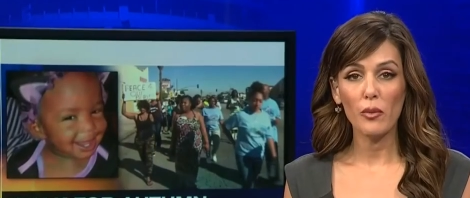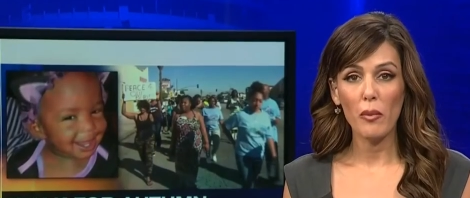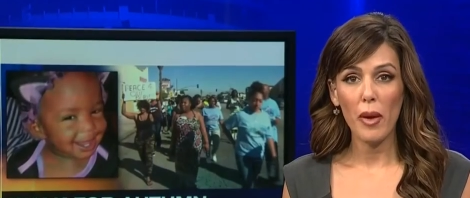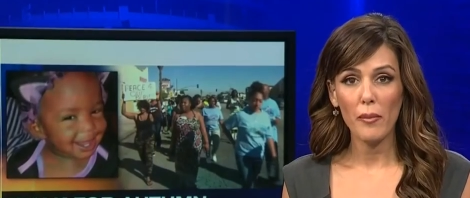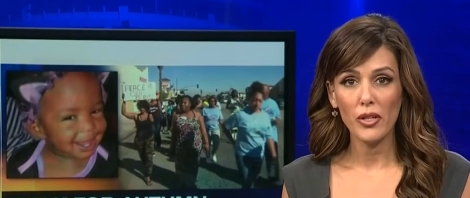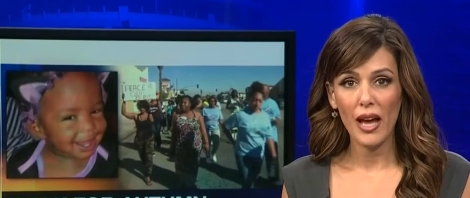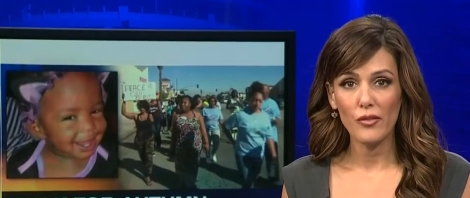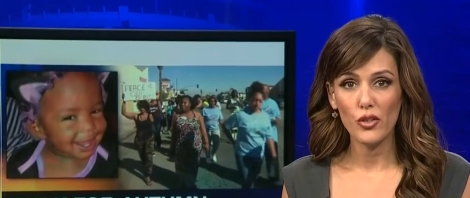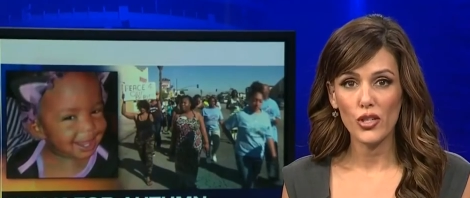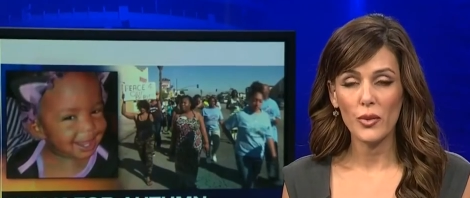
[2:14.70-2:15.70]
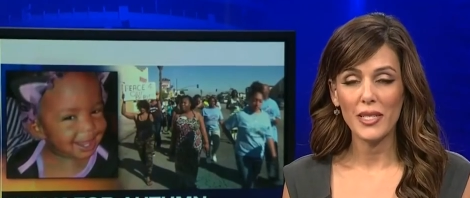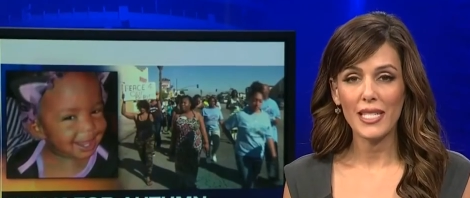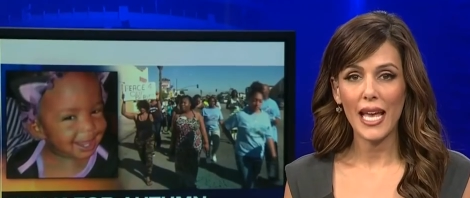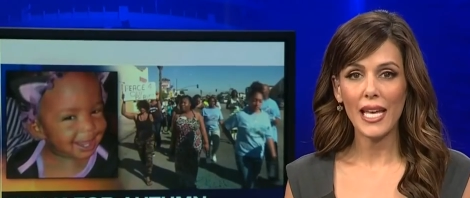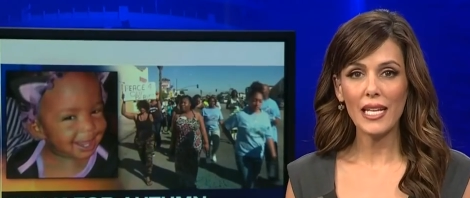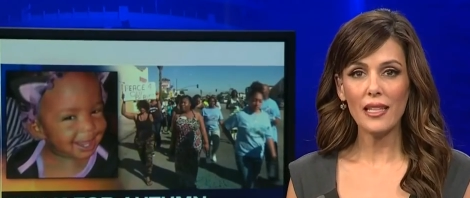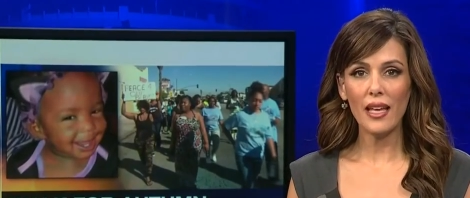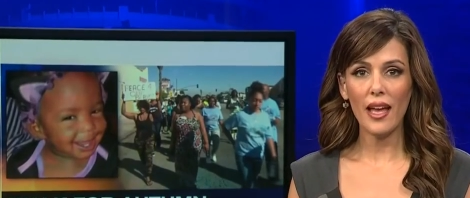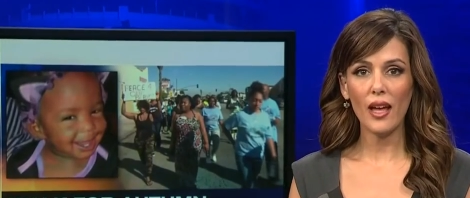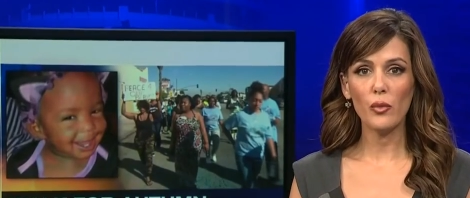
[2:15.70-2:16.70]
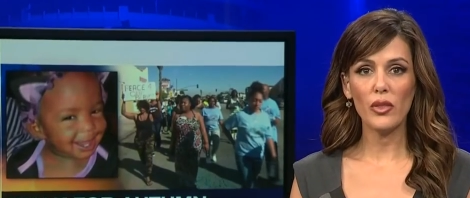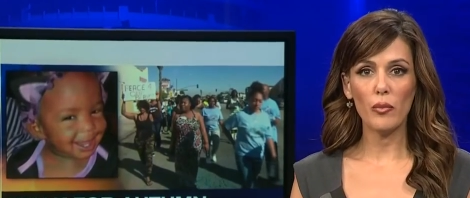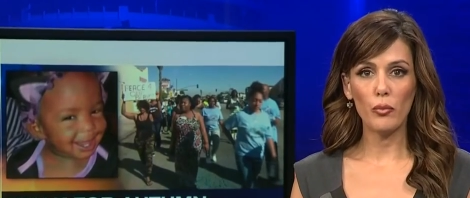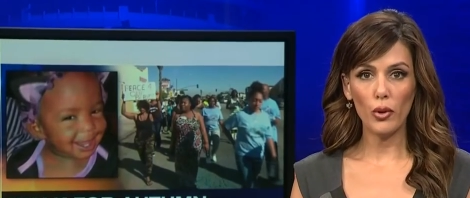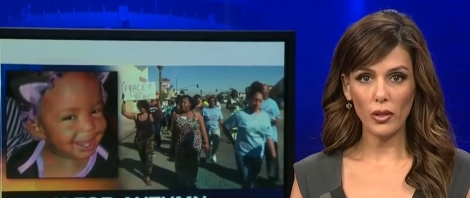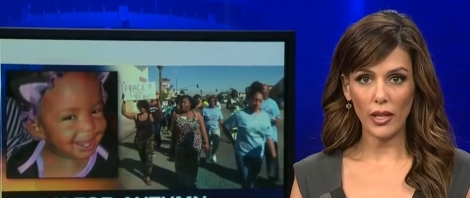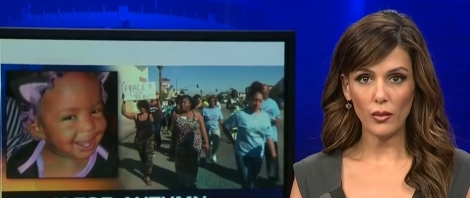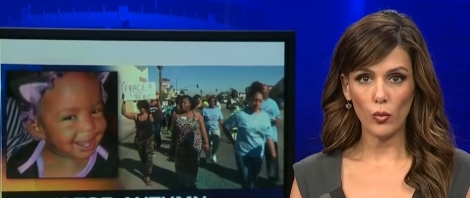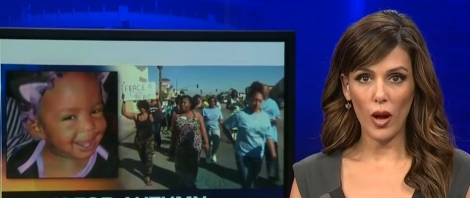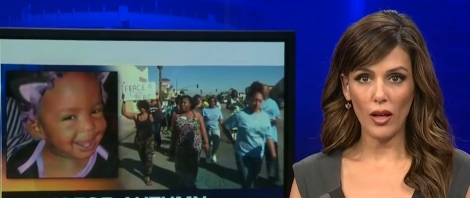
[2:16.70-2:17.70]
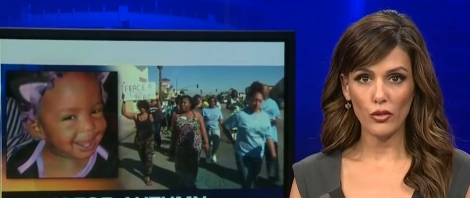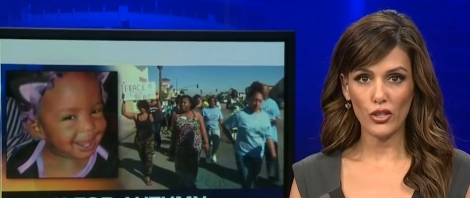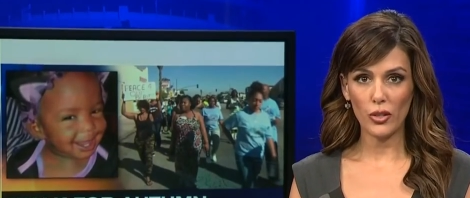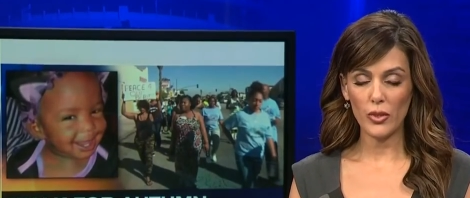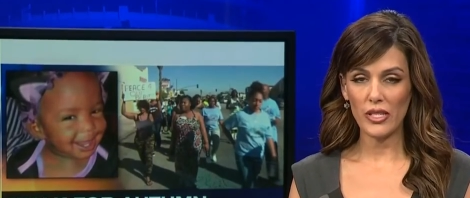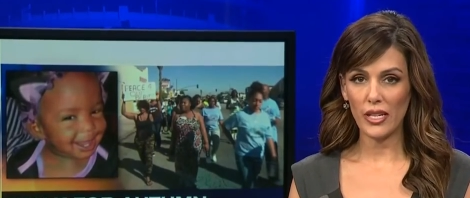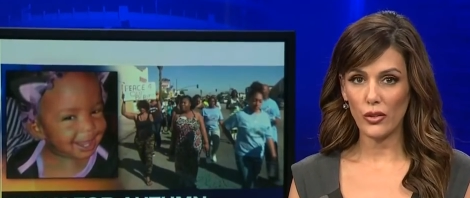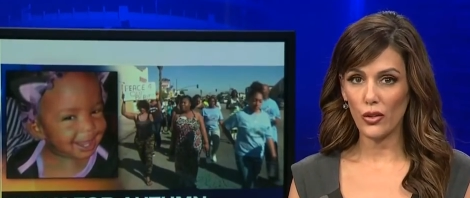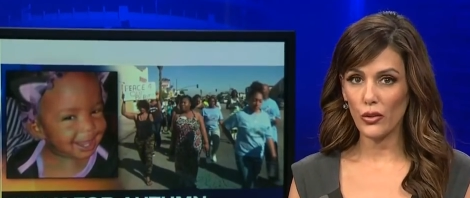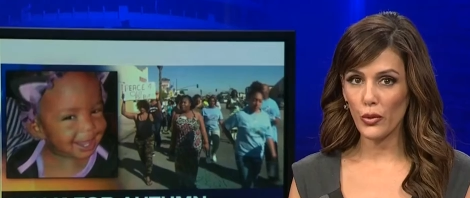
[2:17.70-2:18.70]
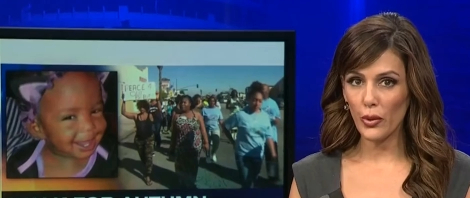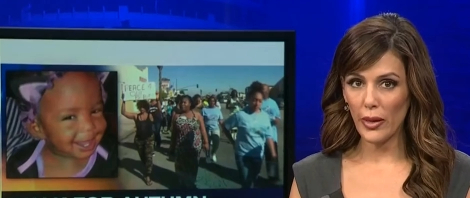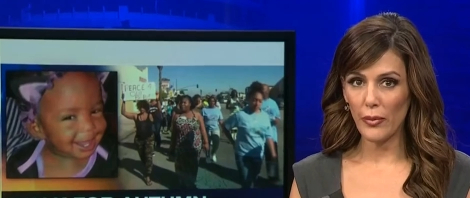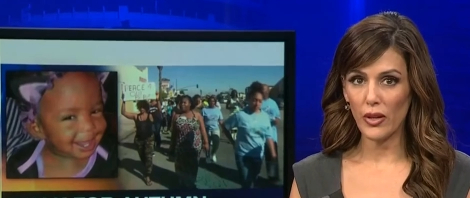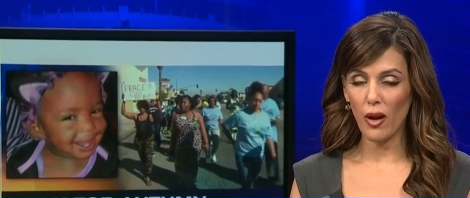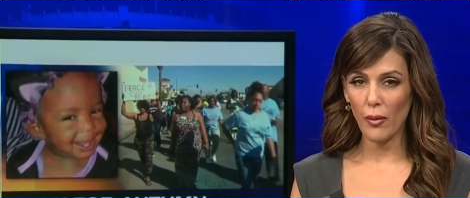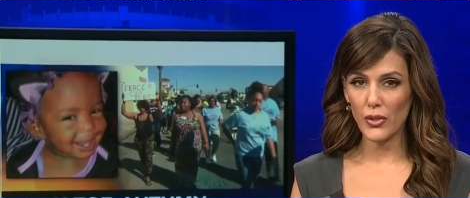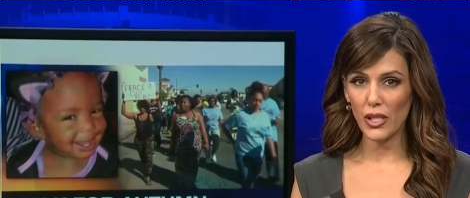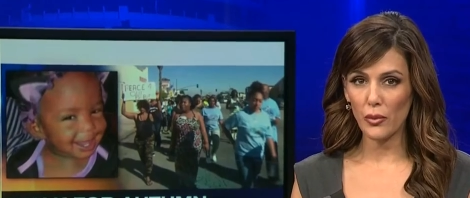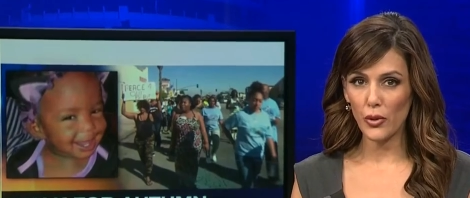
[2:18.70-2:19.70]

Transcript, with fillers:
Speaker 1: being remembered after she was hit in the head with a bullet while she was in her crib. The Compton